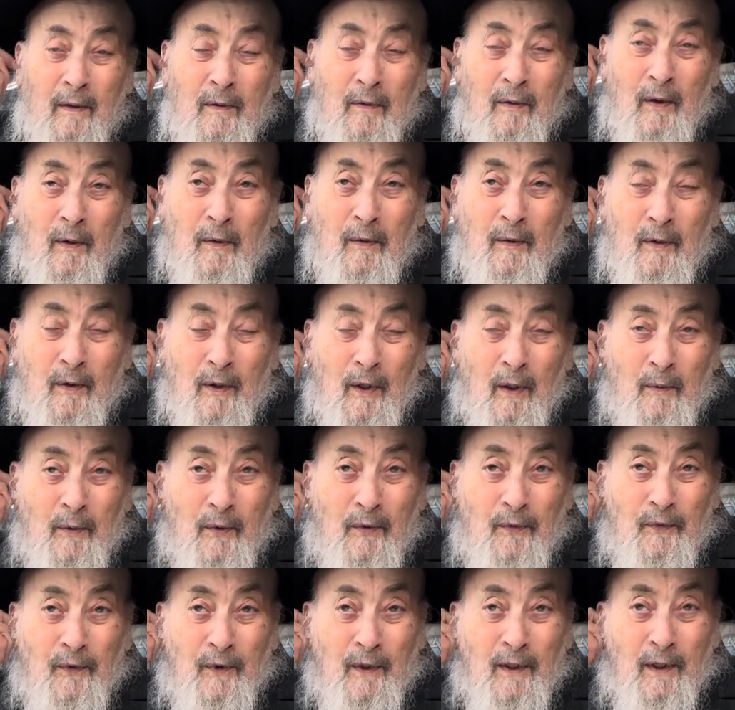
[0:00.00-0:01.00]
what we call
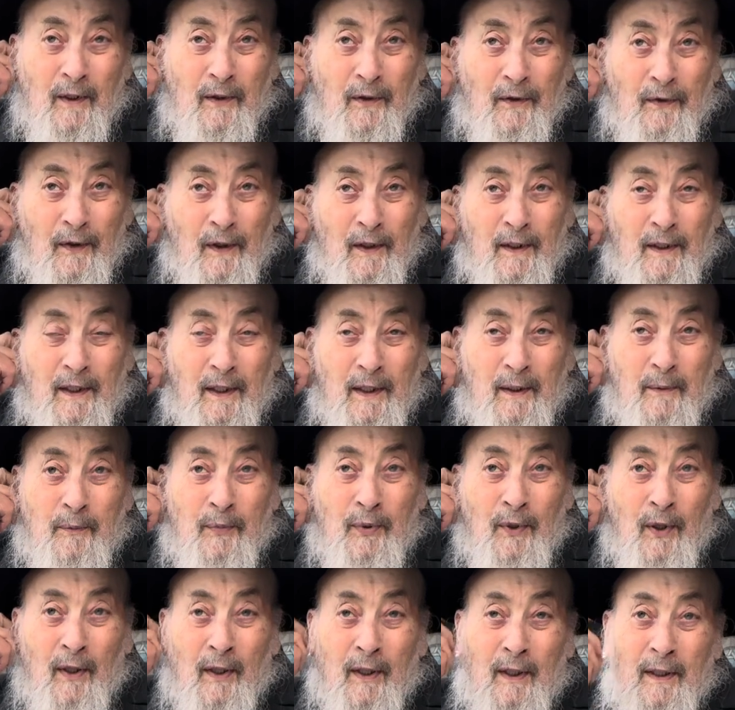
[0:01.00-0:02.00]
before the 13
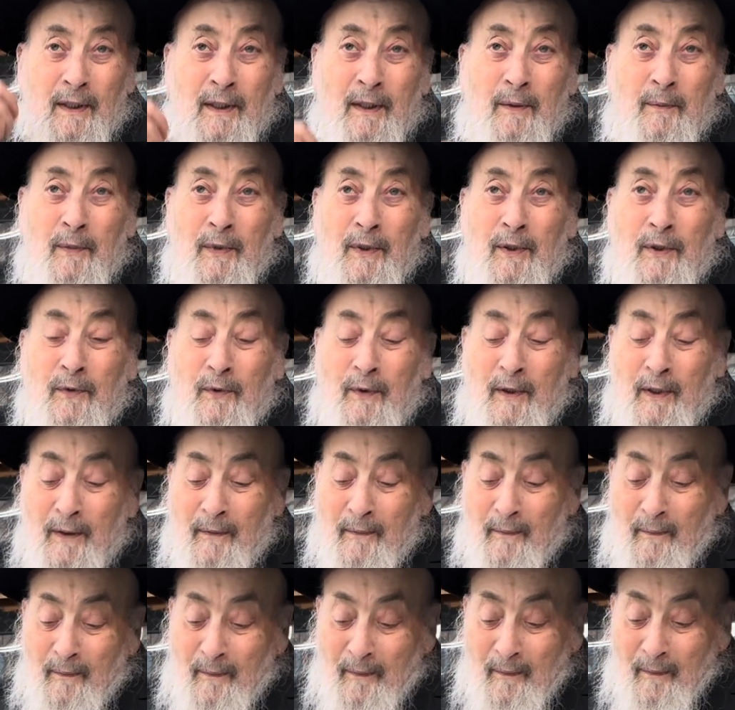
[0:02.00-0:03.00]
brachas in
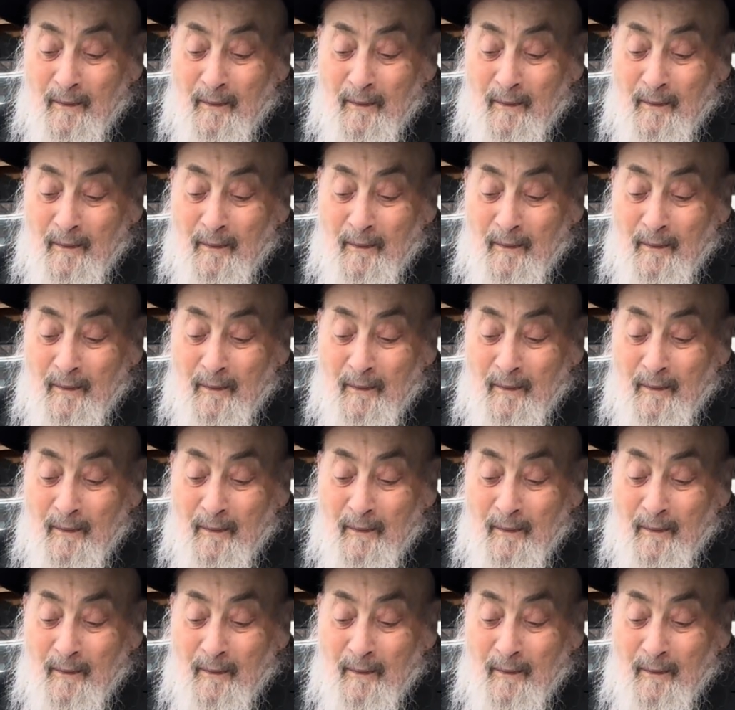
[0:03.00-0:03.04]
between.